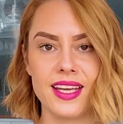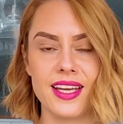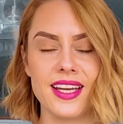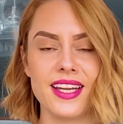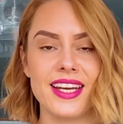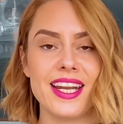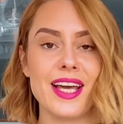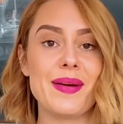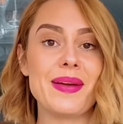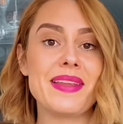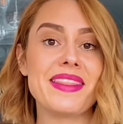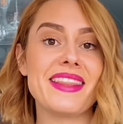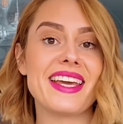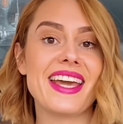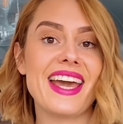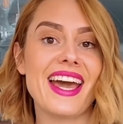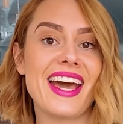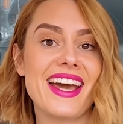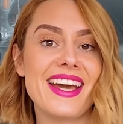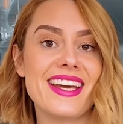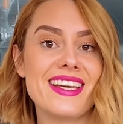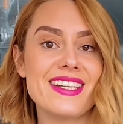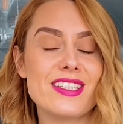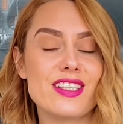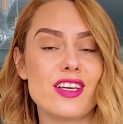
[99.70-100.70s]
Now, in the
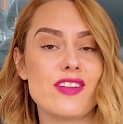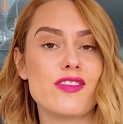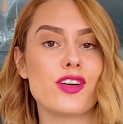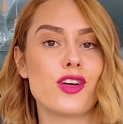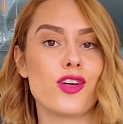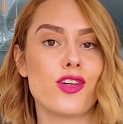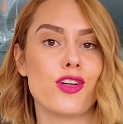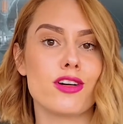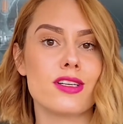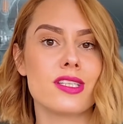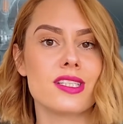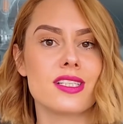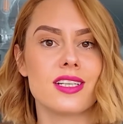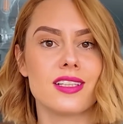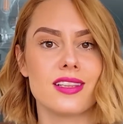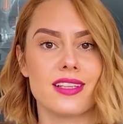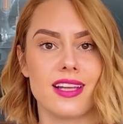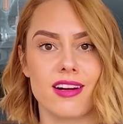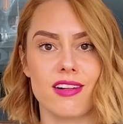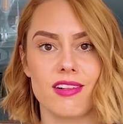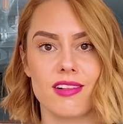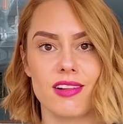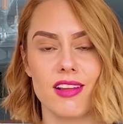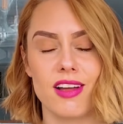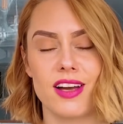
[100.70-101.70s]
case of a
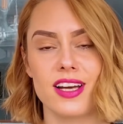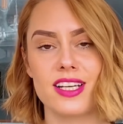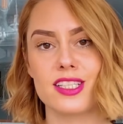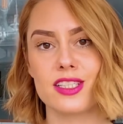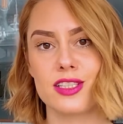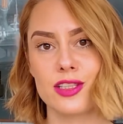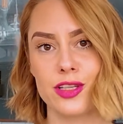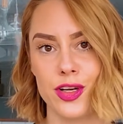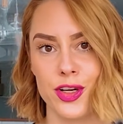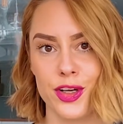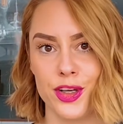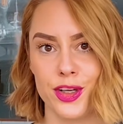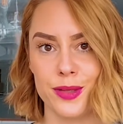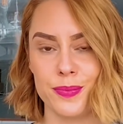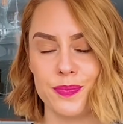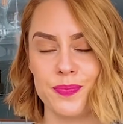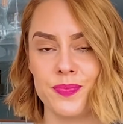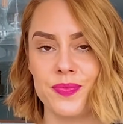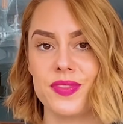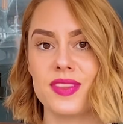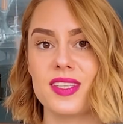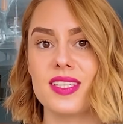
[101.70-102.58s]
cross-collateralised loan,